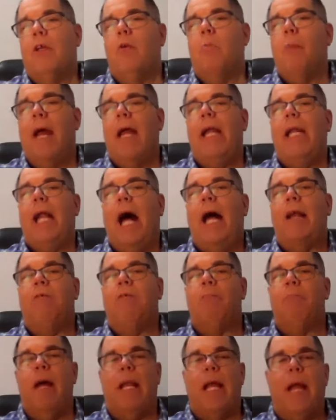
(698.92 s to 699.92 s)
you may not
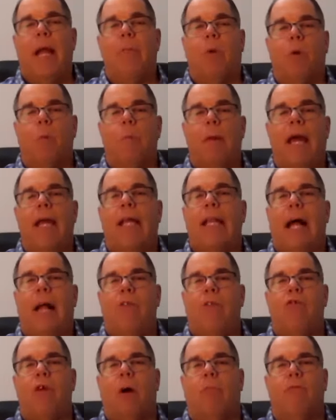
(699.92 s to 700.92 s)
have been able to make
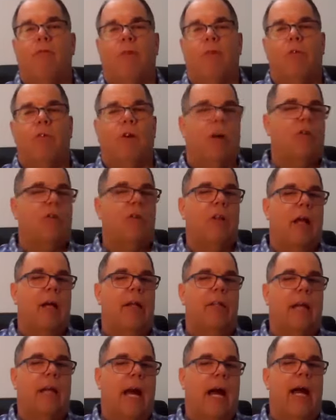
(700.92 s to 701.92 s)
that jump from
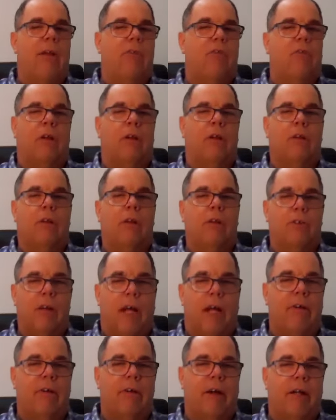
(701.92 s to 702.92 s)
Crestline to Ashland. Is
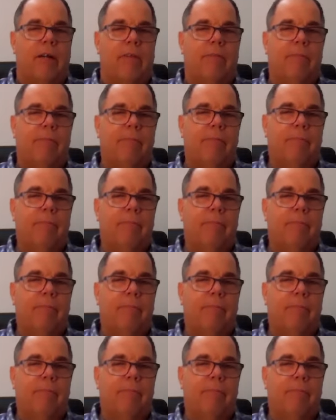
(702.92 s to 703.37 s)
that correct?